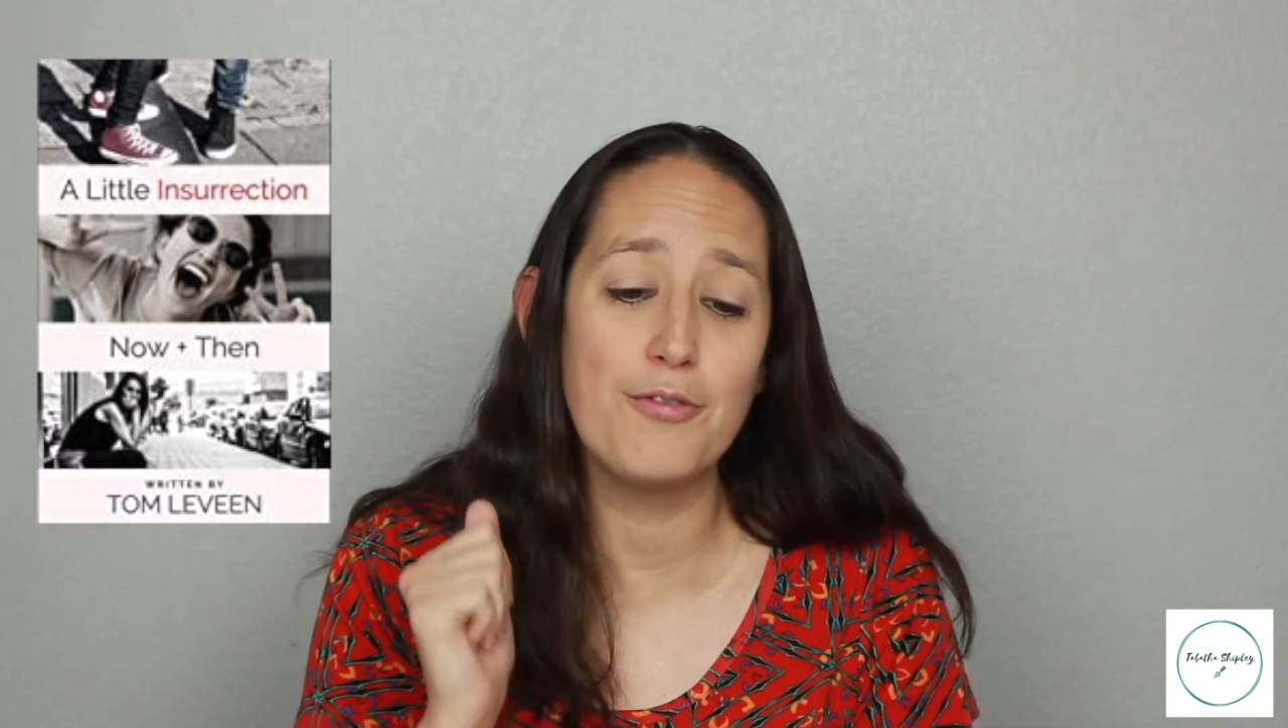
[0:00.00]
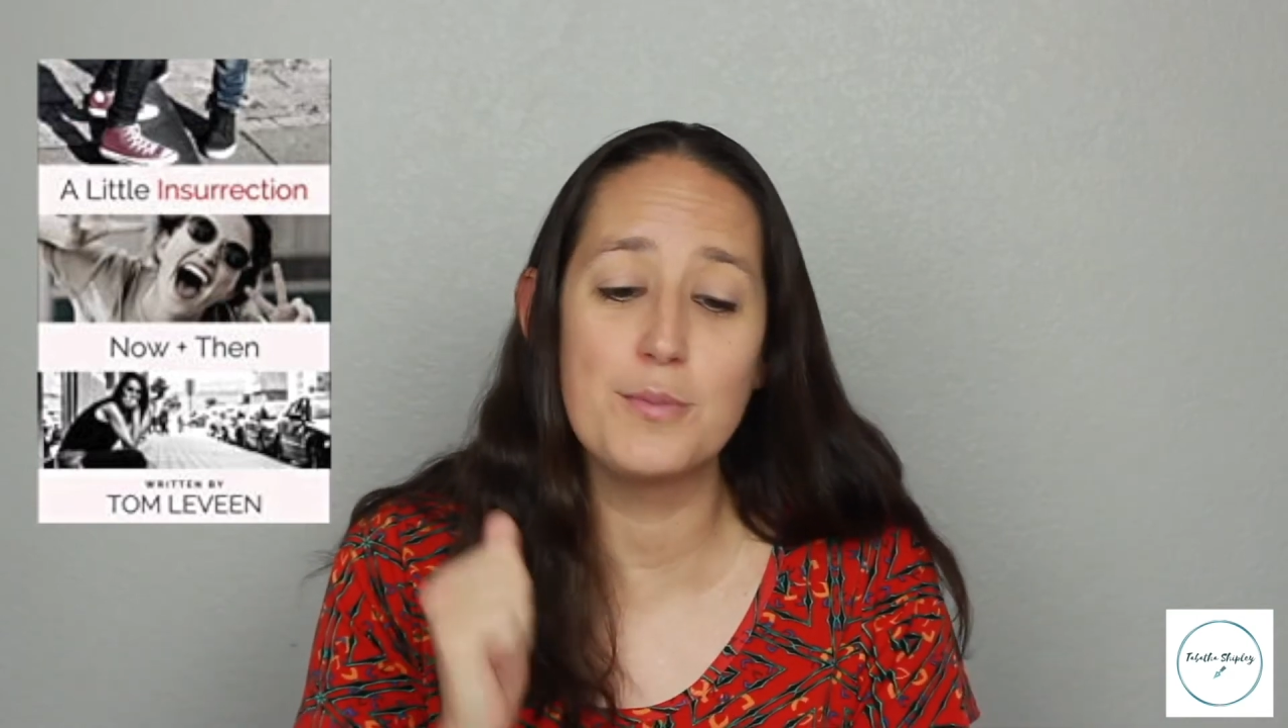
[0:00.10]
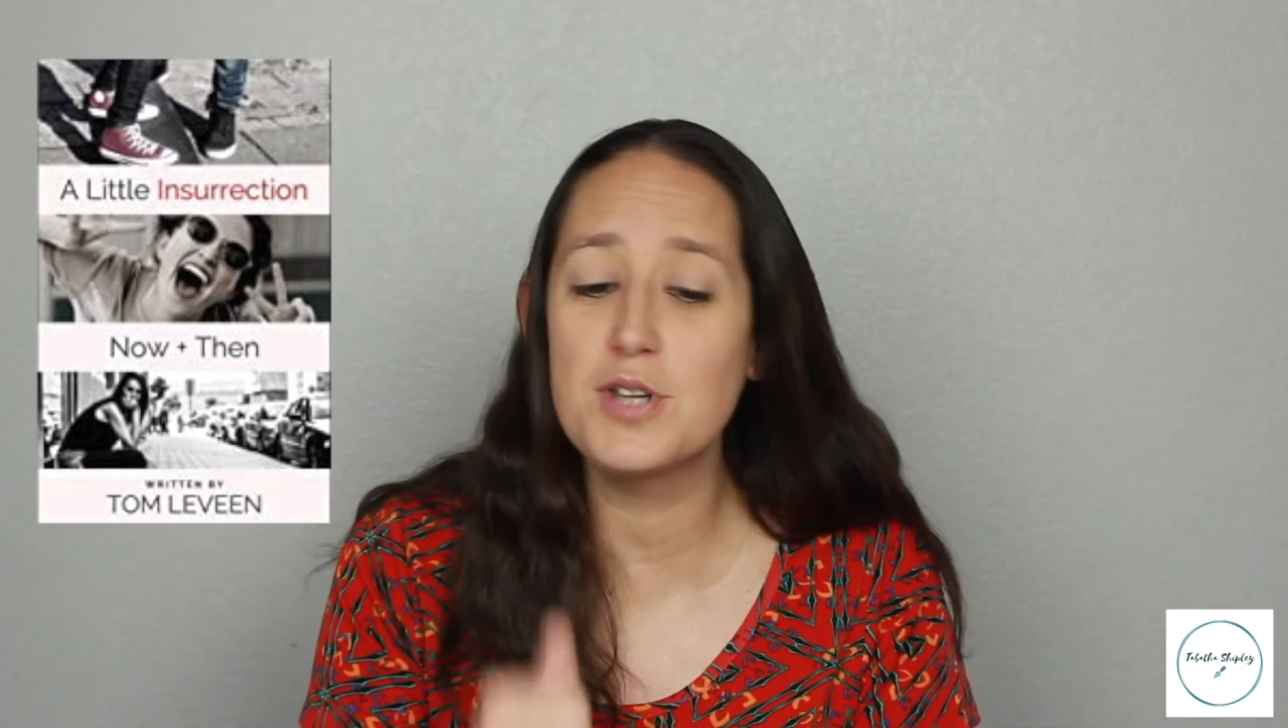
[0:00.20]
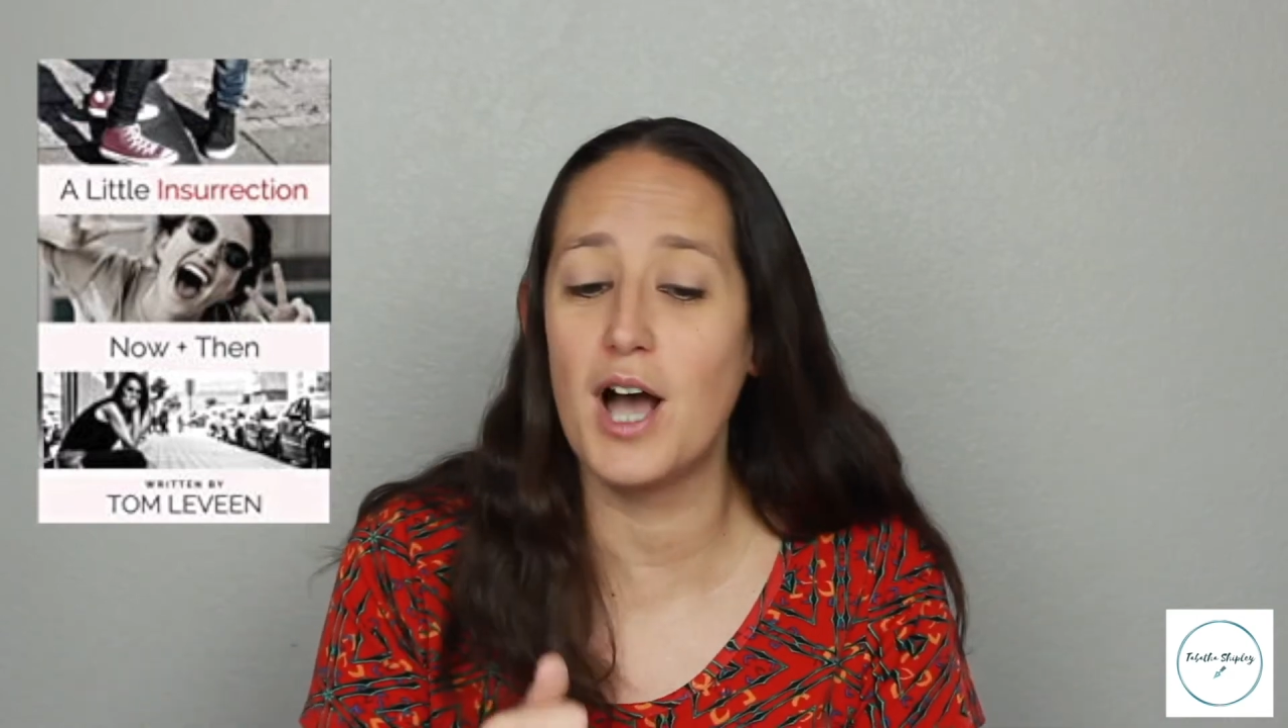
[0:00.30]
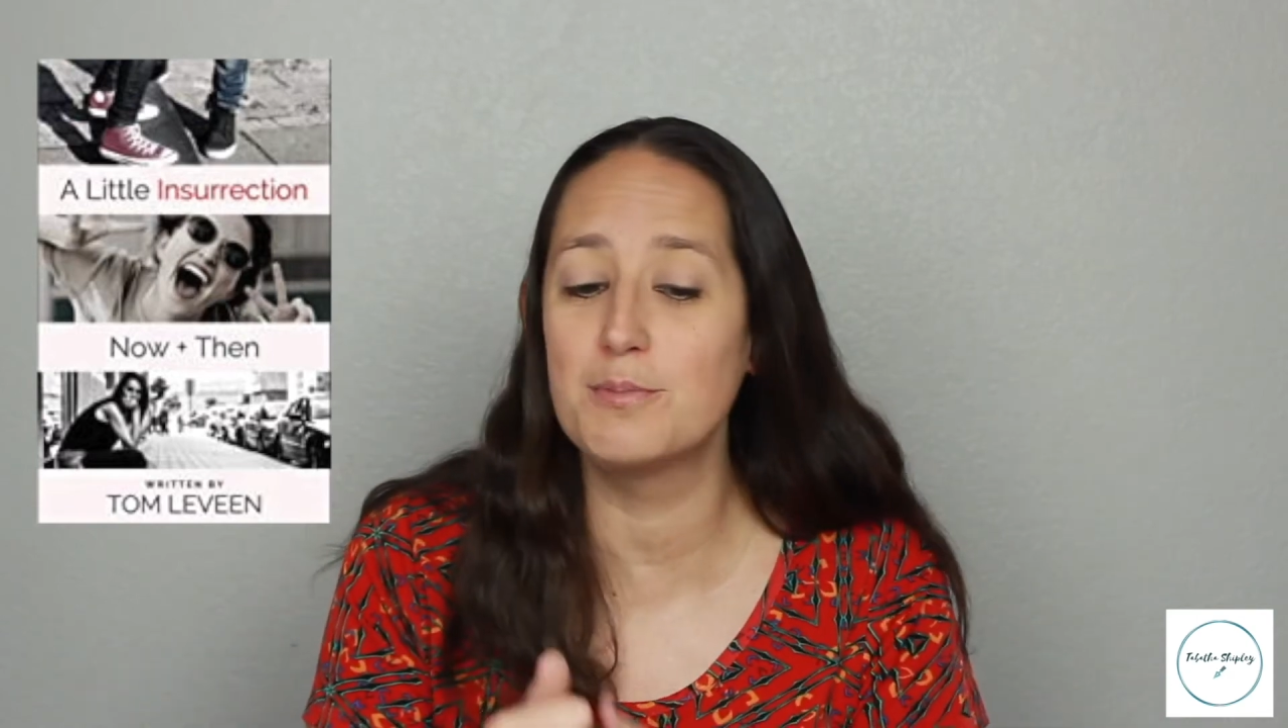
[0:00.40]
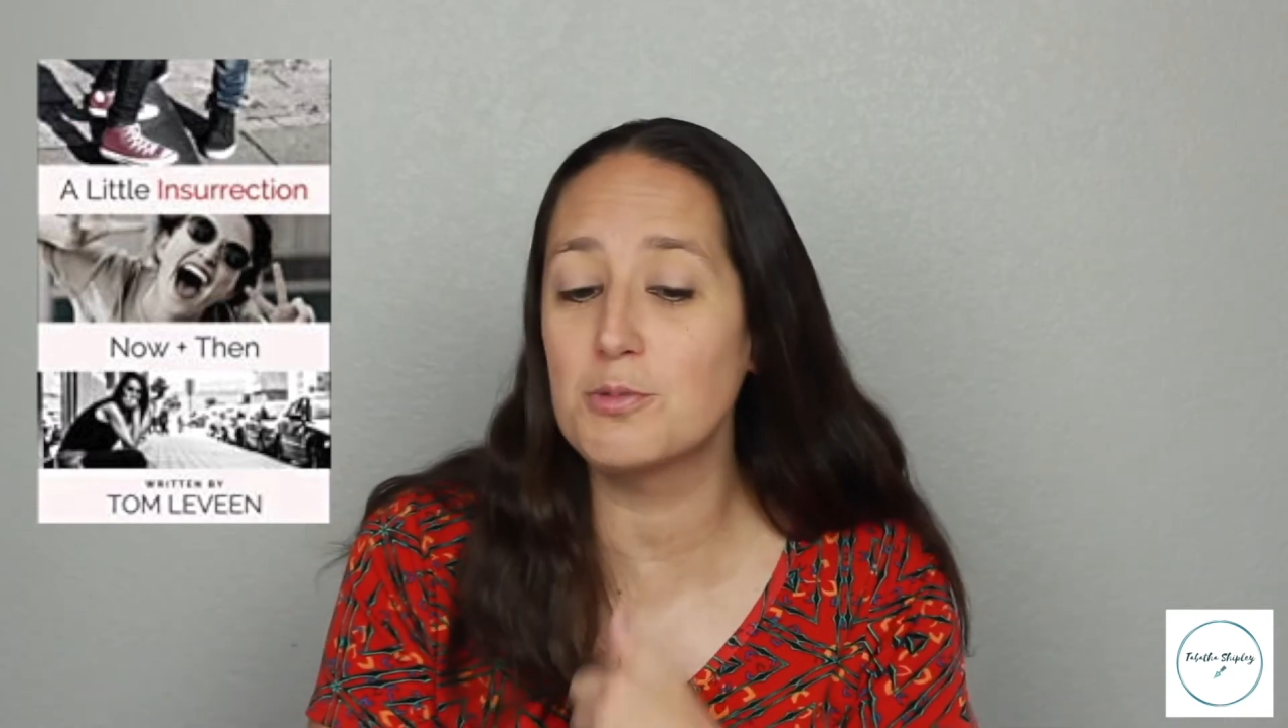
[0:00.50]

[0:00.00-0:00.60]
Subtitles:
from Tom's